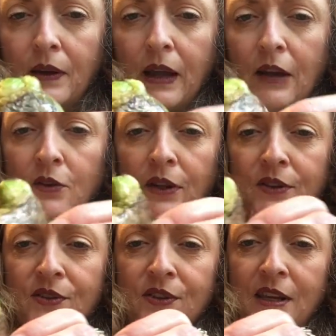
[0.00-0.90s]
And you can
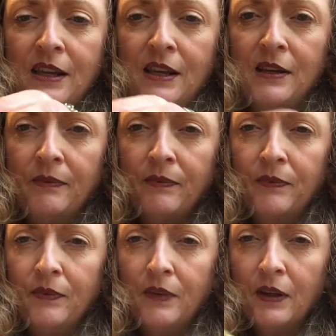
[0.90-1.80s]
see
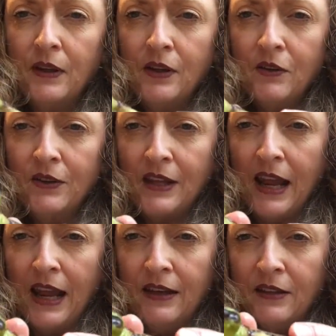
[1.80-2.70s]
here at the
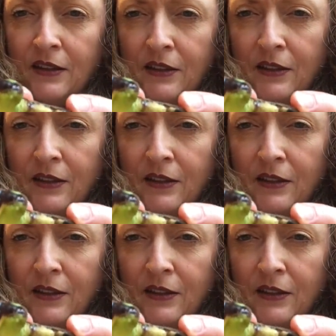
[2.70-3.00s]
end,